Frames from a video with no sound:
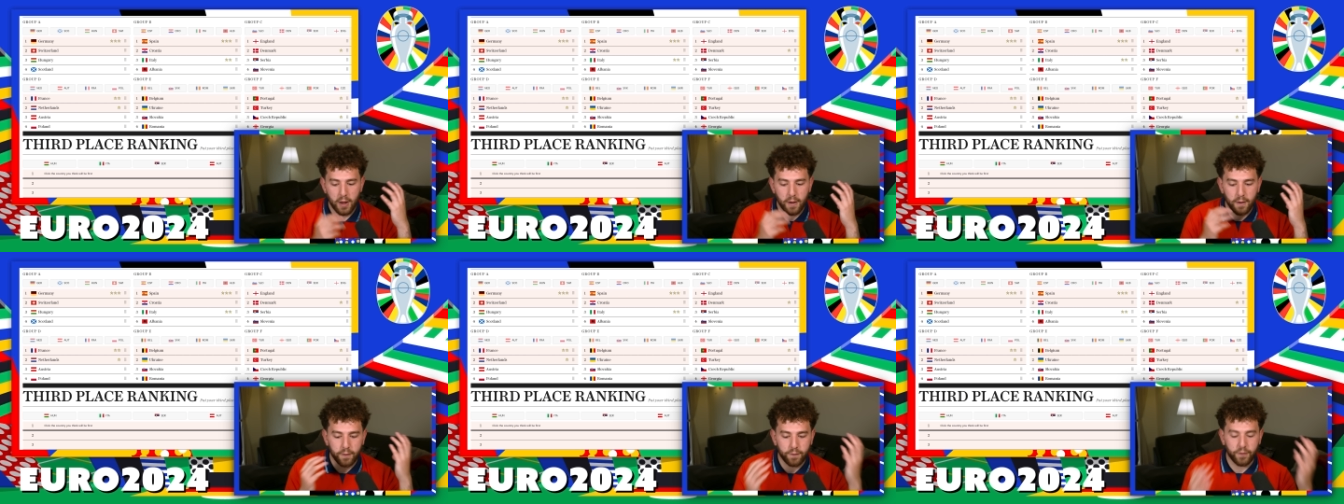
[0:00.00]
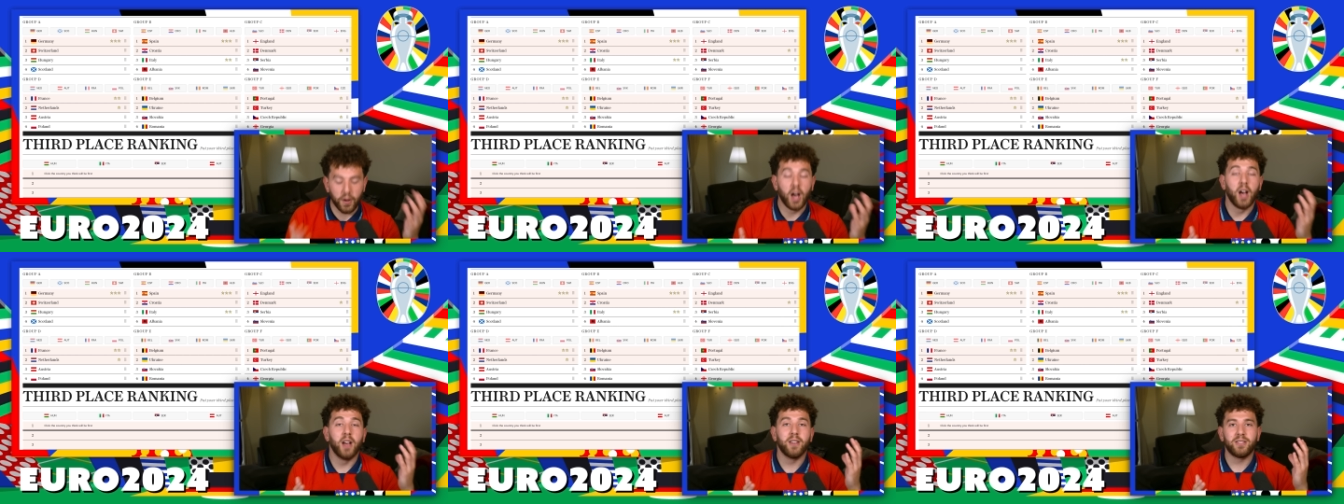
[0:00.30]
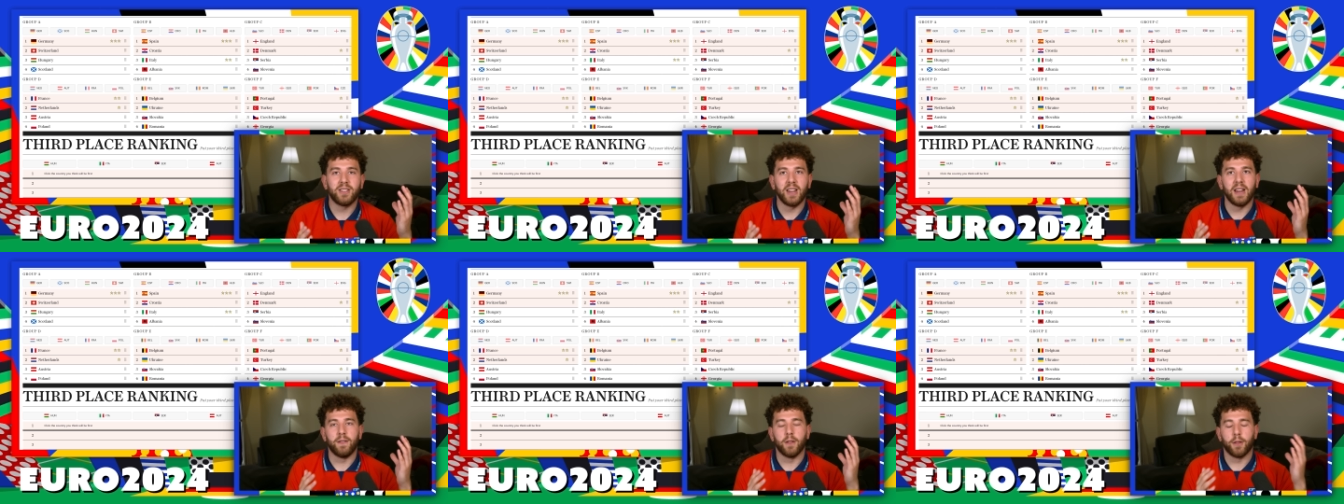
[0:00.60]

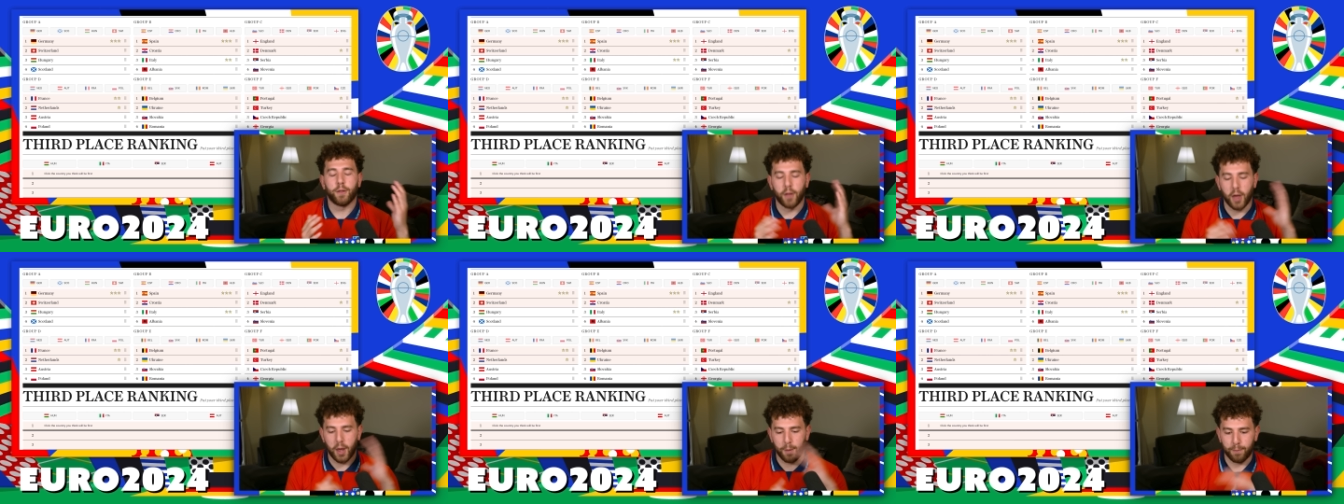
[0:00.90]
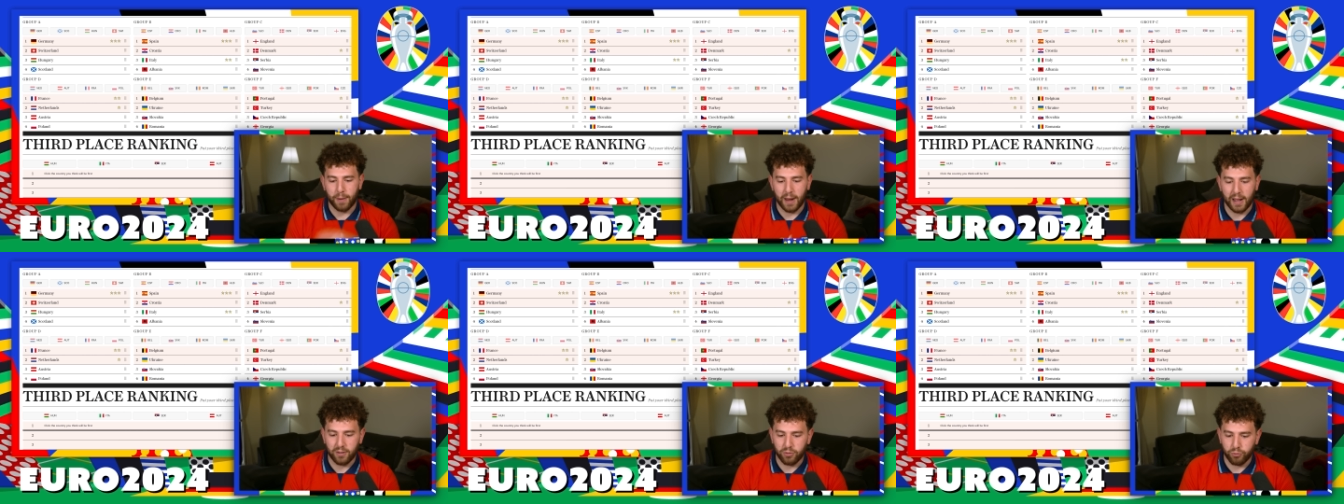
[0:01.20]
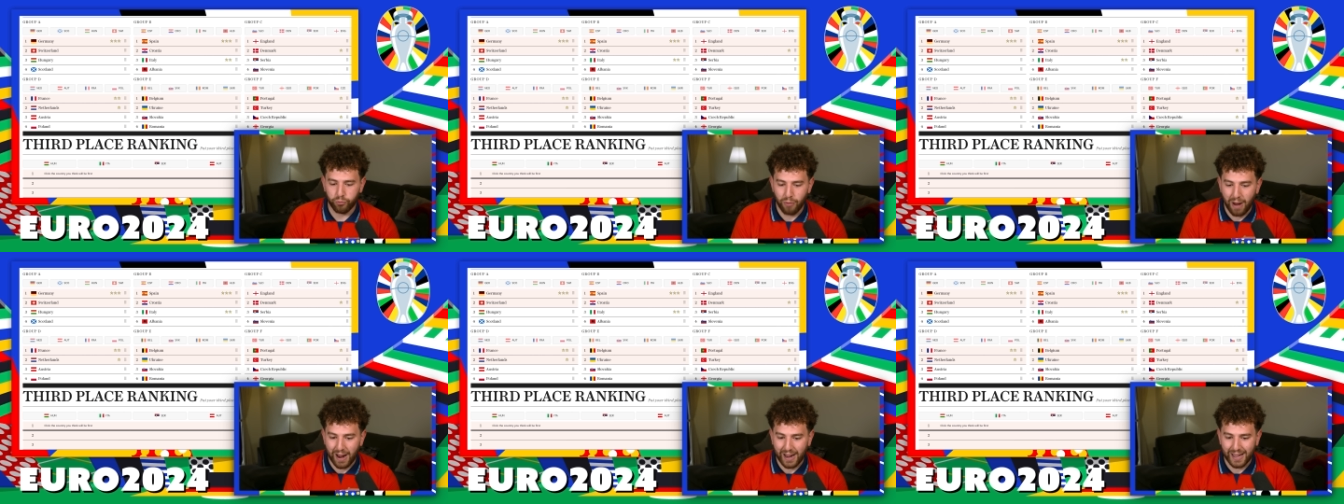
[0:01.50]
first in the third place
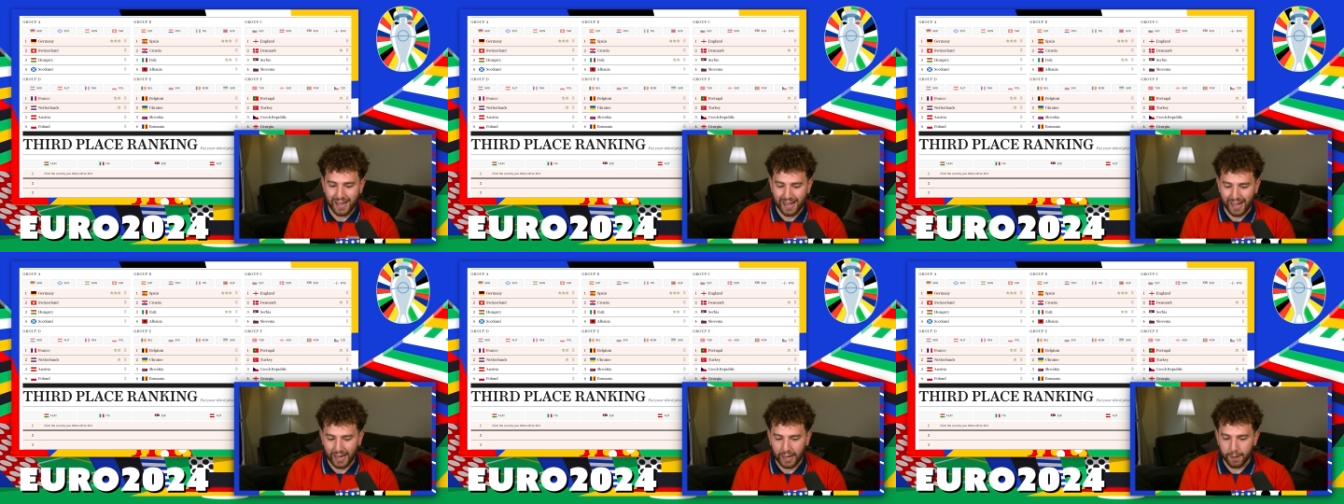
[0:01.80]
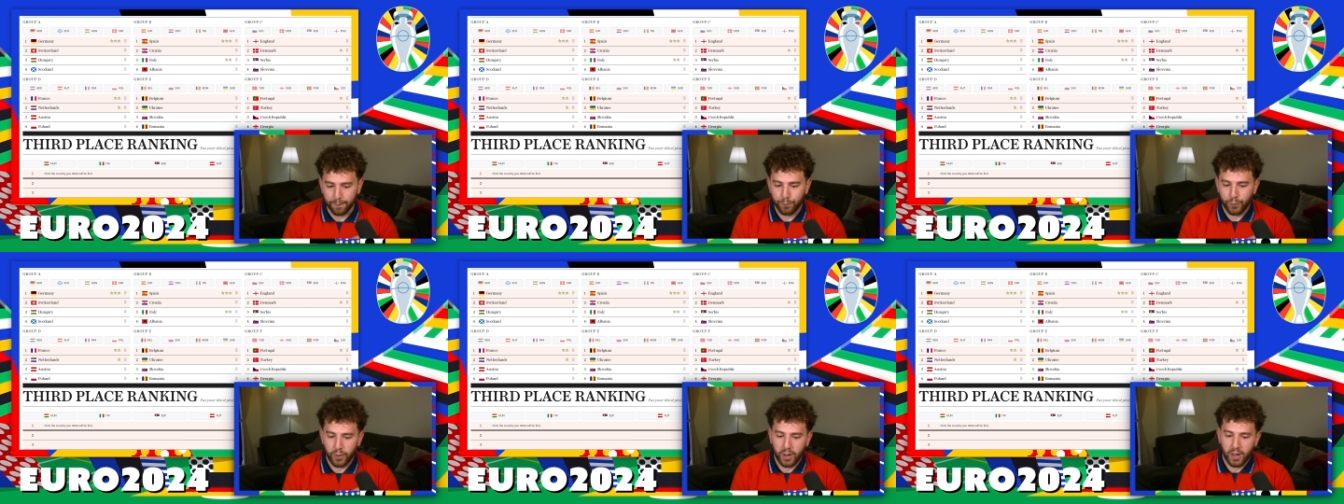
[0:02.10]
ranking?